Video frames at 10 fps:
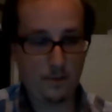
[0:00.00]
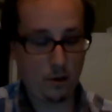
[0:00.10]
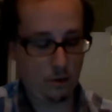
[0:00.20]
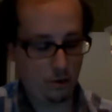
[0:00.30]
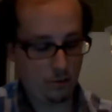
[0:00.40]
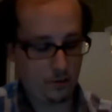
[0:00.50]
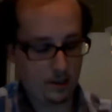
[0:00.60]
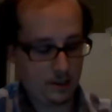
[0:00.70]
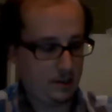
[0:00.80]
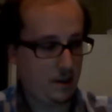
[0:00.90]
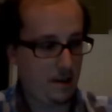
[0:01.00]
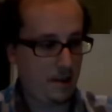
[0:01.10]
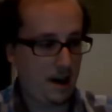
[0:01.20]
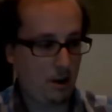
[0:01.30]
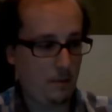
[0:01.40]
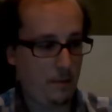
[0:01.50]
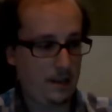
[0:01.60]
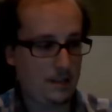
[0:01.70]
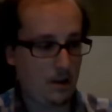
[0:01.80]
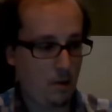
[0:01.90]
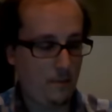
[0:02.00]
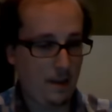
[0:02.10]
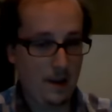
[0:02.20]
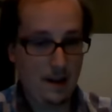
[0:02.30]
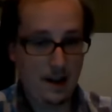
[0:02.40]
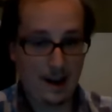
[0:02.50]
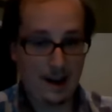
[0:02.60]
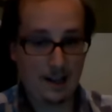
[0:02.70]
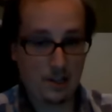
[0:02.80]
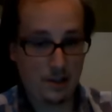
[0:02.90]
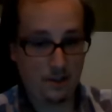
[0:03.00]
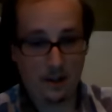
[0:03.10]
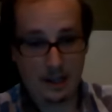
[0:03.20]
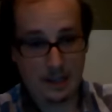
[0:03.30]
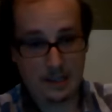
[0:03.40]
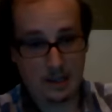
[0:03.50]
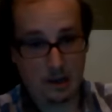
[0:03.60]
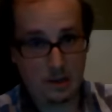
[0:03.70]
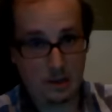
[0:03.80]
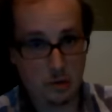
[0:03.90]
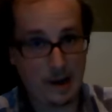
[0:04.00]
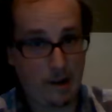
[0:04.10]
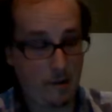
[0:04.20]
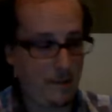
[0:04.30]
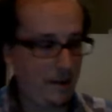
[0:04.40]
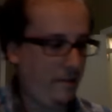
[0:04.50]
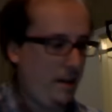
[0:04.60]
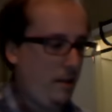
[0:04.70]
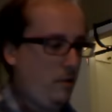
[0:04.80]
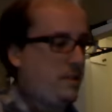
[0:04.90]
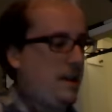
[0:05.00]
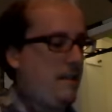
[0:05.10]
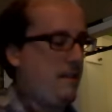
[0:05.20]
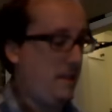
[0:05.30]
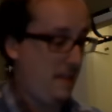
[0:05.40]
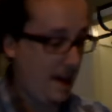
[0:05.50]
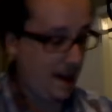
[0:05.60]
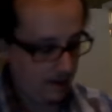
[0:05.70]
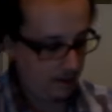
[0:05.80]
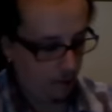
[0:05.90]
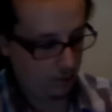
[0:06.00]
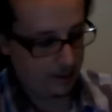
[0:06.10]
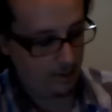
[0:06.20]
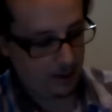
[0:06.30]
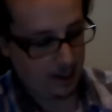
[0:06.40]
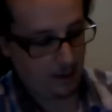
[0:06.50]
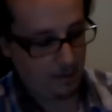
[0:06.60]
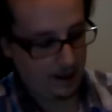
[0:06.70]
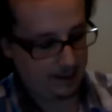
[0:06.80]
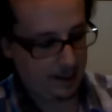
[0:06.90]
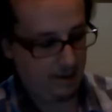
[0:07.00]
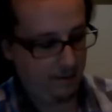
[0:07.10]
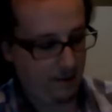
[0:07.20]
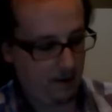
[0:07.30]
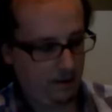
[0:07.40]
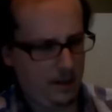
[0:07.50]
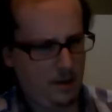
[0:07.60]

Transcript: YouTube's done that on me, so I should definitely start to record my videos and then post them on eBay instead of uh,